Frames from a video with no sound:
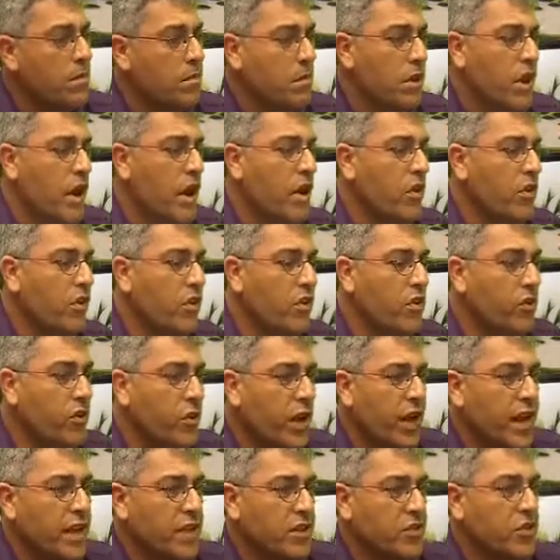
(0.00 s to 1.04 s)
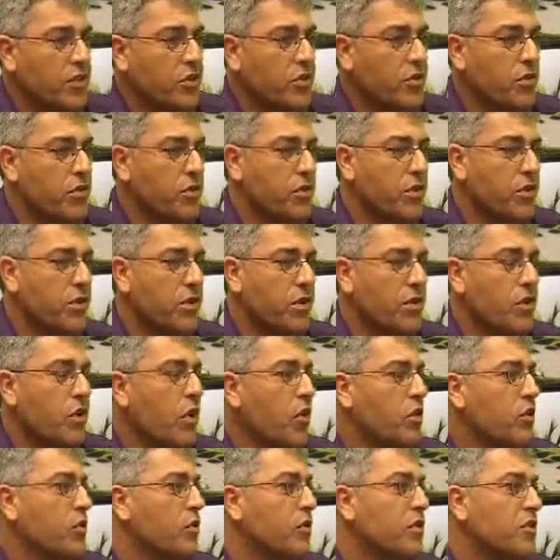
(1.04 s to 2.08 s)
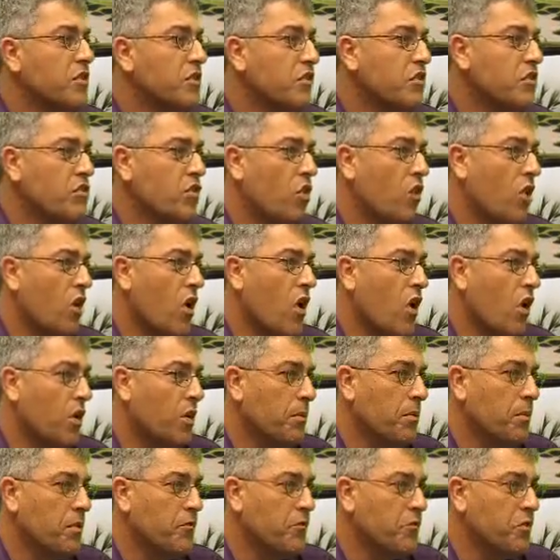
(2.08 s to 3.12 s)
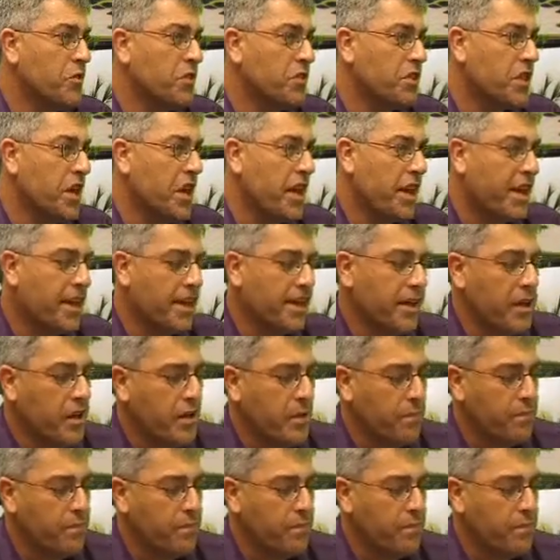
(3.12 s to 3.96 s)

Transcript: But how do you react to, you know, there is a strong argument for saying